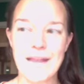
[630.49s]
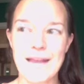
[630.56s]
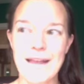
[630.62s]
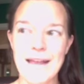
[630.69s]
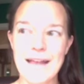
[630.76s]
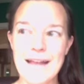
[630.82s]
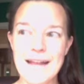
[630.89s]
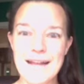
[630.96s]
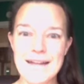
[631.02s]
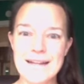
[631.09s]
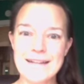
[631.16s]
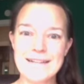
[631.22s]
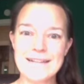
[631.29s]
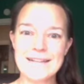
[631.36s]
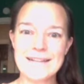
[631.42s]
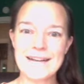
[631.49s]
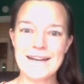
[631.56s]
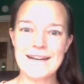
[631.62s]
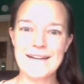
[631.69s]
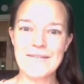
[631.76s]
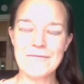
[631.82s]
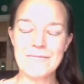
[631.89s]
And
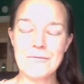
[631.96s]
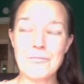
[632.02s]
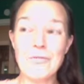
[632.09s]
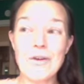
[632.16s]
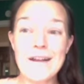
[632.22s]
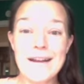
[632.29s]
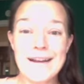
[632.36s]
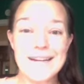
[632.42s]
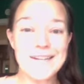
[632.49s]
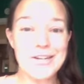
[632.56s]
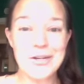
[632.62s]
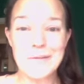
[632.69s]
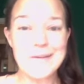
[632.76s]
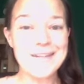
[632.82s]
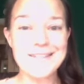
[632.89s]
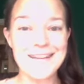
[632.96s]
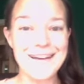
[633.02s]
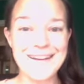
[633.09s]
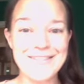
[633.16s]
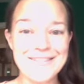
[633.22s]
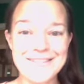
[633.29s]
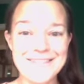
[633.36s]
from what I know, because
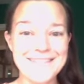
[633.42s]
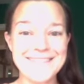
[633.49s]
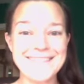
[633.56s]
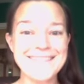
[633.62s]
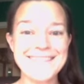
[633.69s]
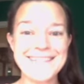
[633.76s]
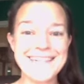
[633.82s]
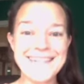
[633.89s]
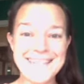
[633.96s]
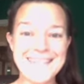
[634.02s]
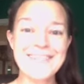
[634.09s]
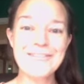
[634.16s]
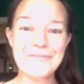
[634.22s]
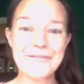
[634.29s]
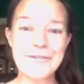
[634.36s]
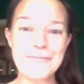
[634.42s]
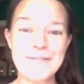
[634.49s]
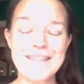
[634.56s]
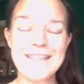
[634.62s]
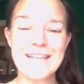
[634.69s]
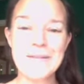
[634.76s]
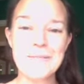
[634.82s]
I wasn't in the room
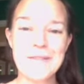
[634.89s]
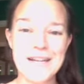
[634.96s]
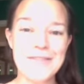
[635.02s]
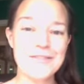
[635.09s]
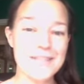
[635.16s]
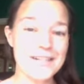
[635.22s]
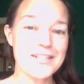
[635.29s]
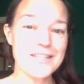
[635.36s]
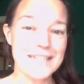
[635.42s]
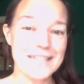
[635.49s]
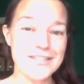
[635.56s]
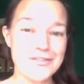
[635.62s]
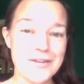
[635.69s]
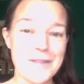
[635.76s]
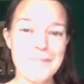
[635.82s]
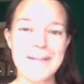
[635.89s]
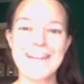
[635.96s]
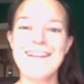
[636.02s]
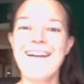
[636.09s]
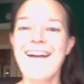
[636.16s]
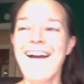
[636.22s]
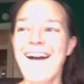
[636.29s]
with them, but I was actually eavesdropping
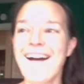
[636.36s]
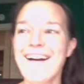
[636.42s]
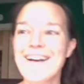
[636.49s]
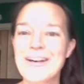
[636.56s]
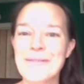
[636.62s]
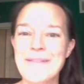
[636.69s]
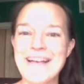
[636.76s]
um,